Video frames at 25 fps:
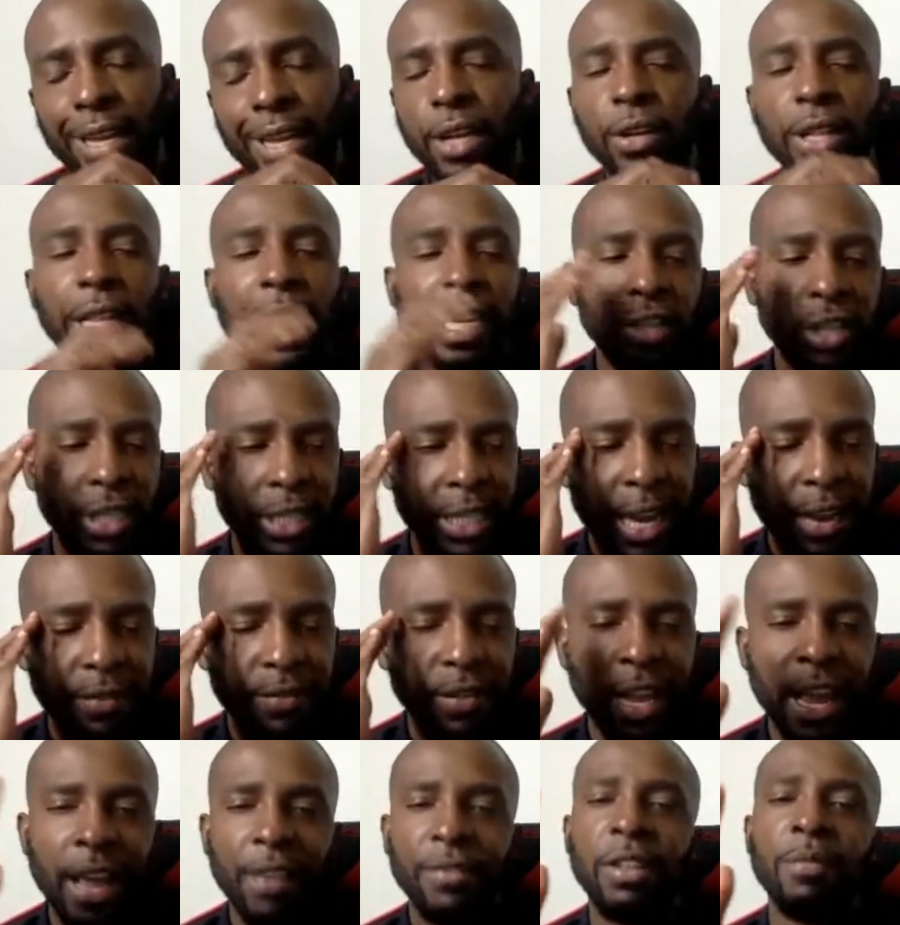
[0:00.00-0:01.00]
You just
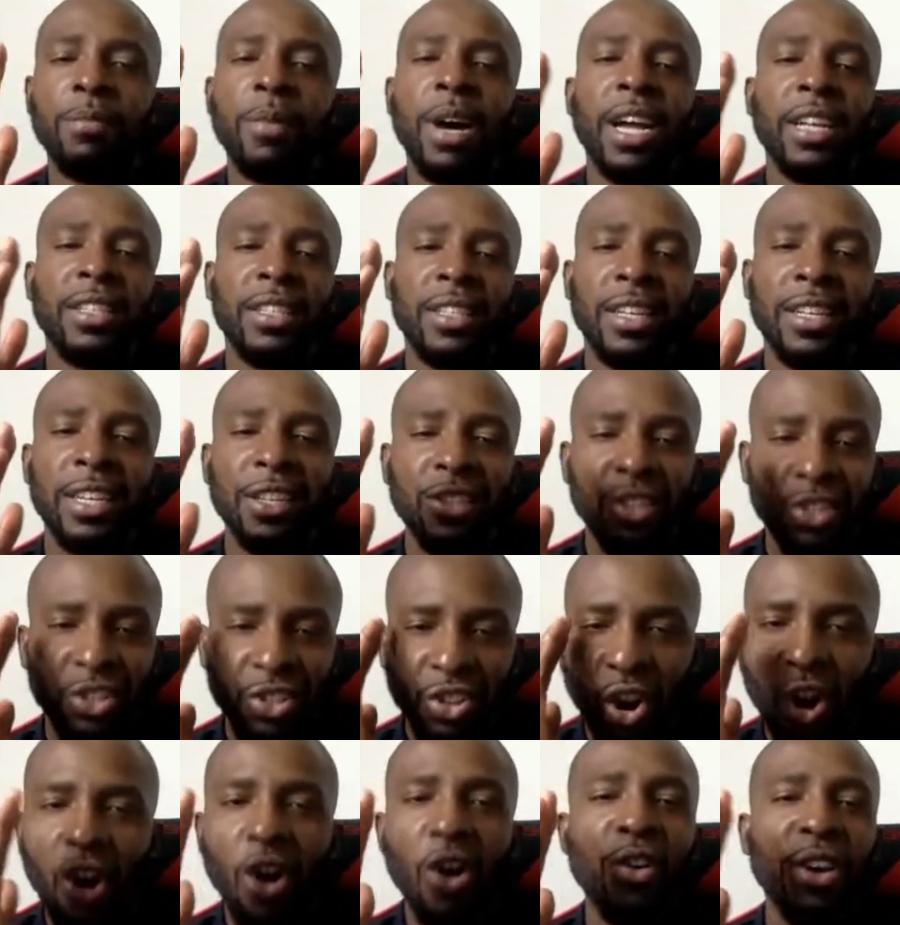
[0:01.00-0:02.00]
have to have the mindset that
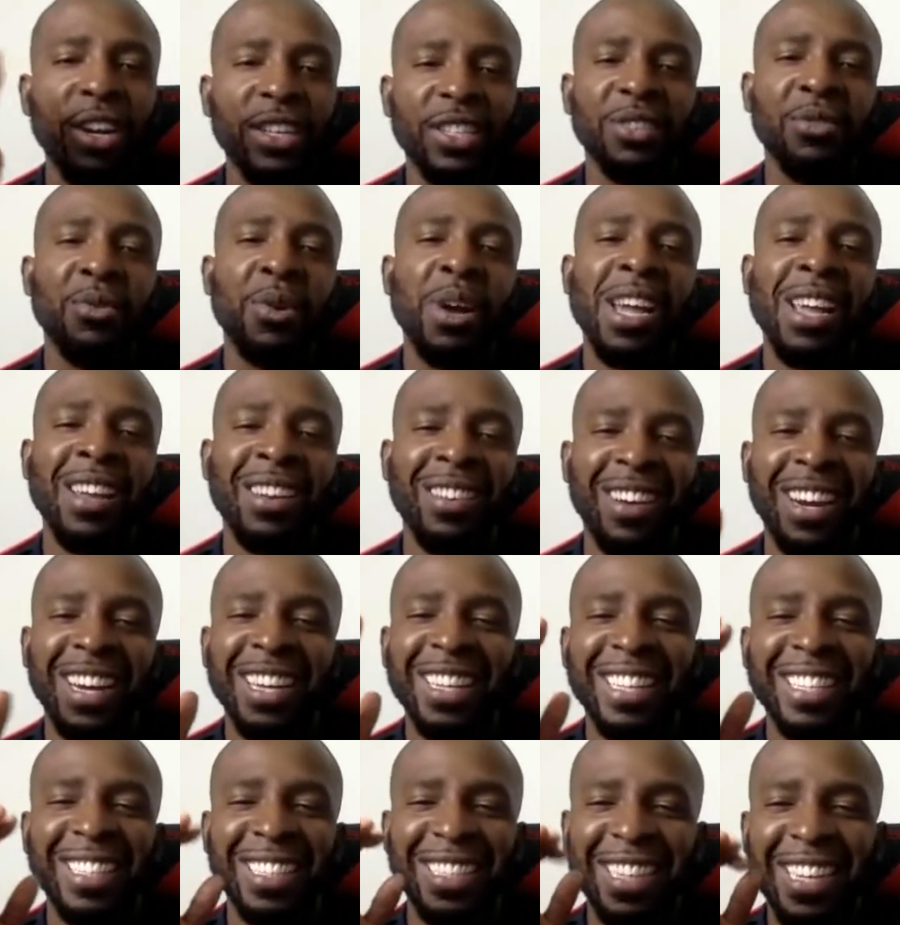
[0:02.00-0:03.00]
there's always a way,
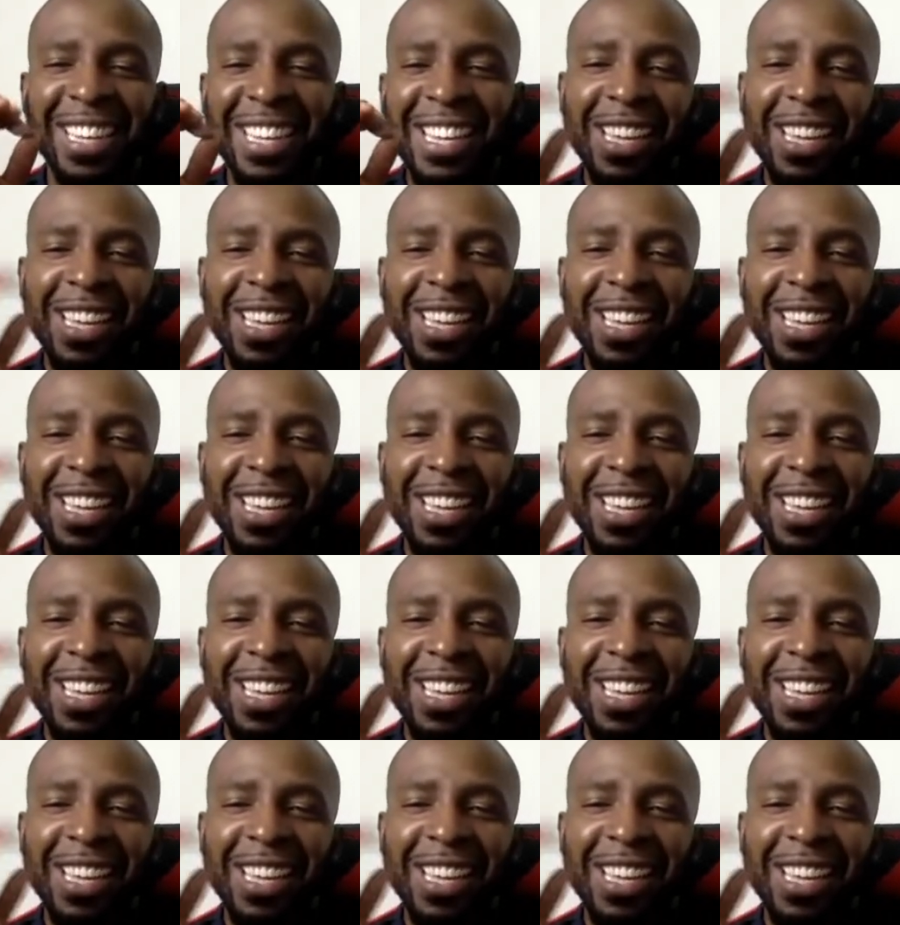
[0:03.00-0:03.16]
right?